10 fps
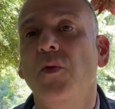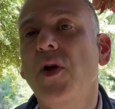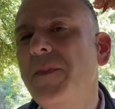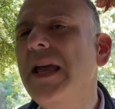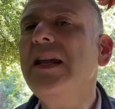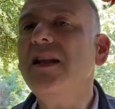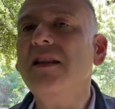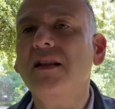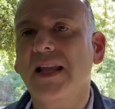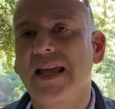We begin in
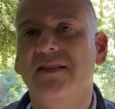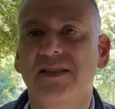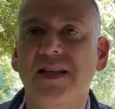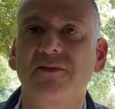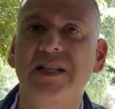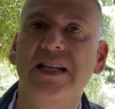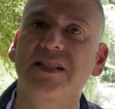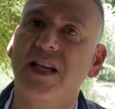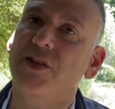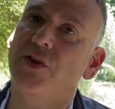the late 17th
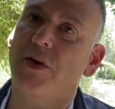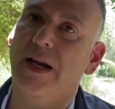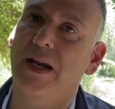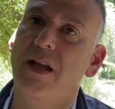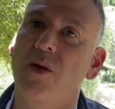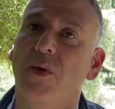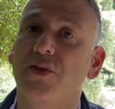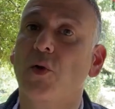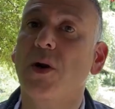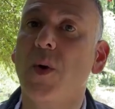century with
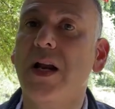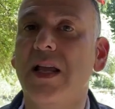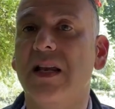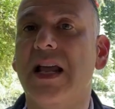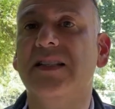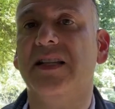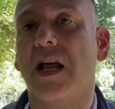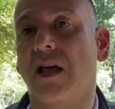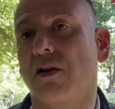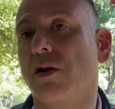Sor Juana Inés de
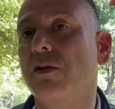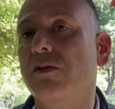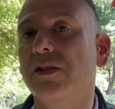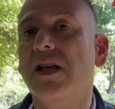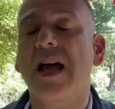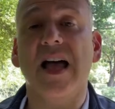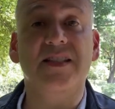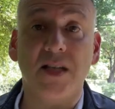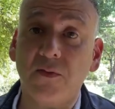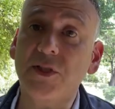la Cruz, a
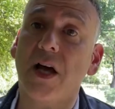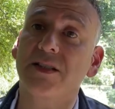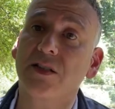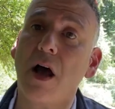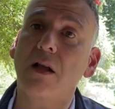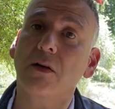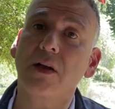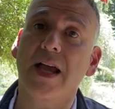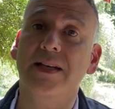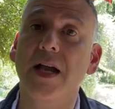self-taught scholar
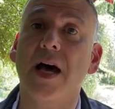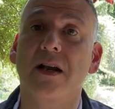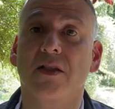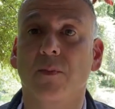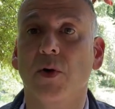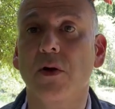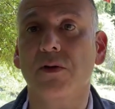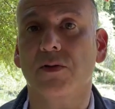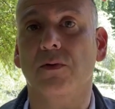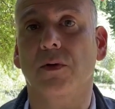and nun of the Baroque
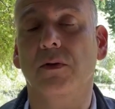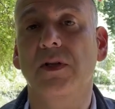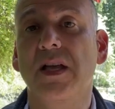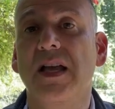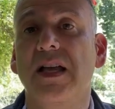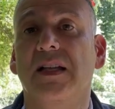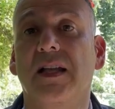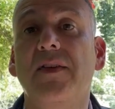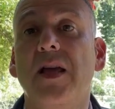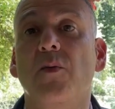school,
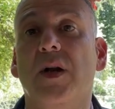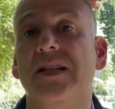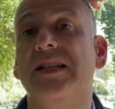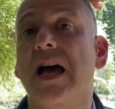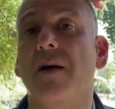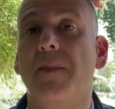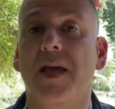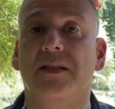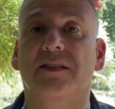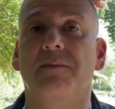living in what is now
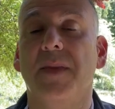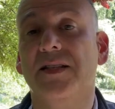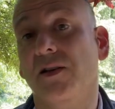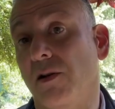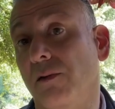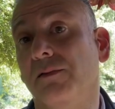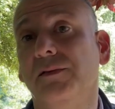Mexico.